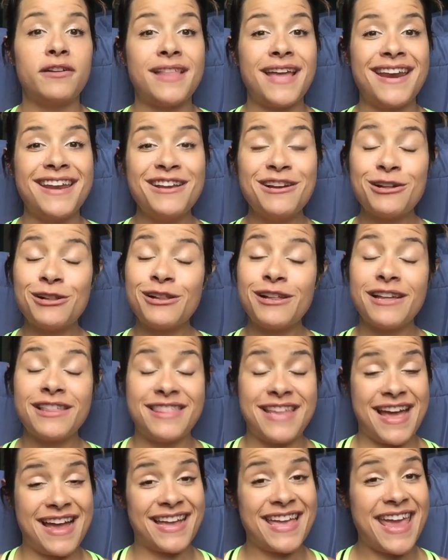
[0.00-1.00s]

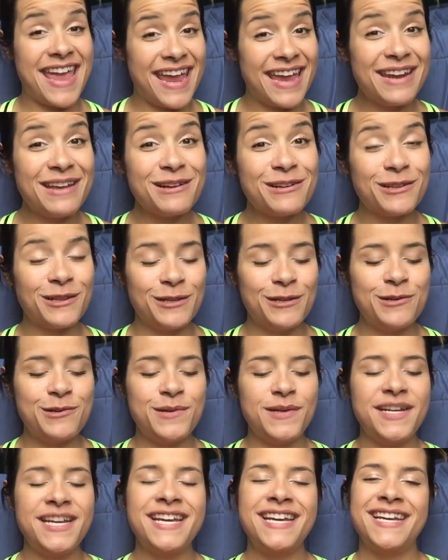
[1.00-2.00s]
That can
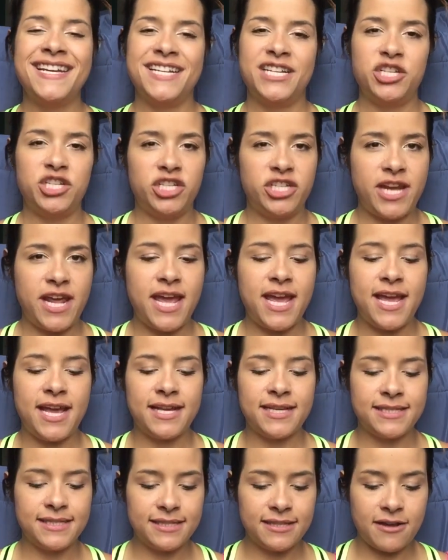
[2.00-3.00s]
include
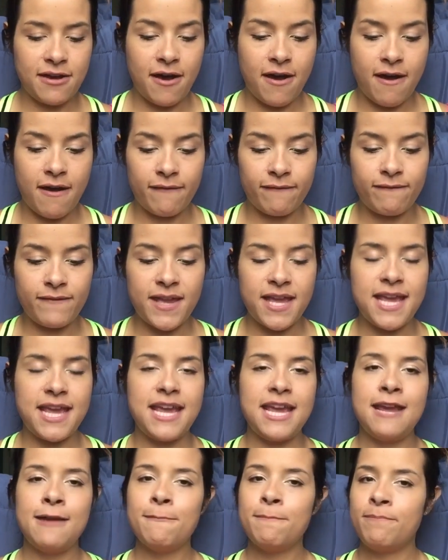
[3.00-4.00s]
shakes,
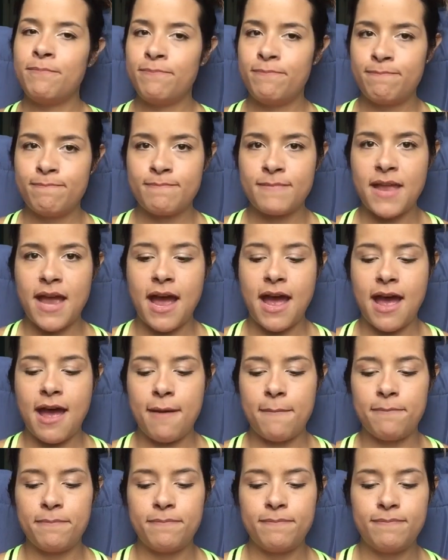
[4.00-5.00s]
coffee,
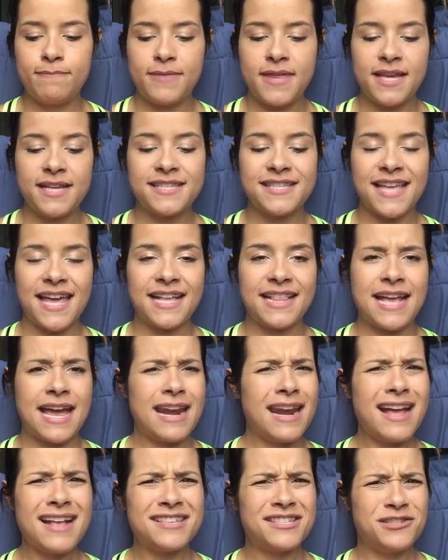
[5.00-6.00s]
things like that.
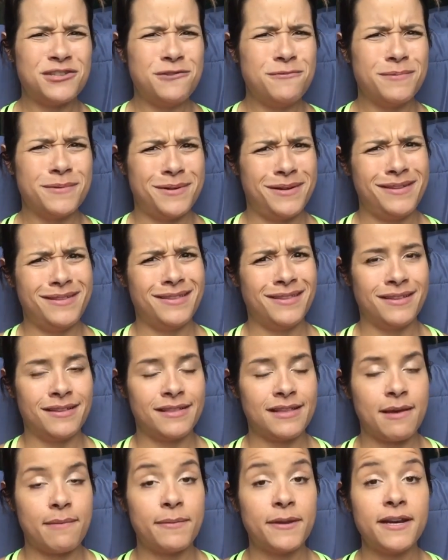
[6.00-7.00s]
Not soup or anything like
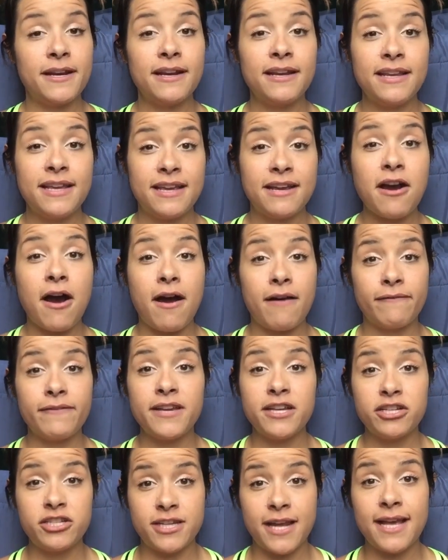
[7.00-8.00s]
that, but coffee
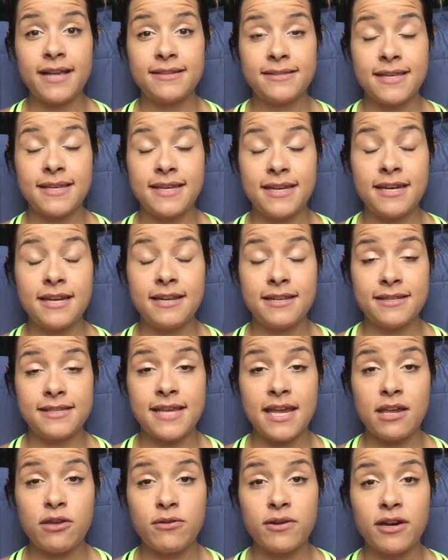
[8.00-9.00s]
and shakes. They didn't
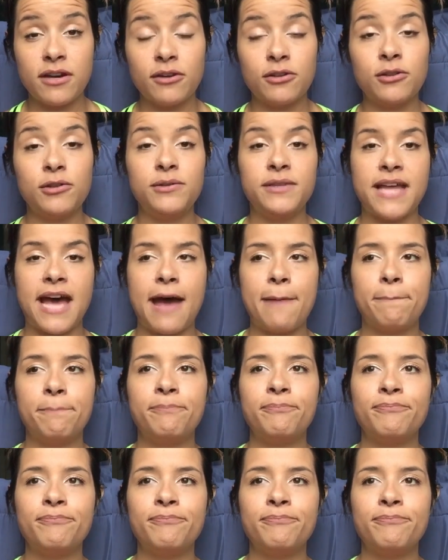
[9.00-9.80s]
say you can include that.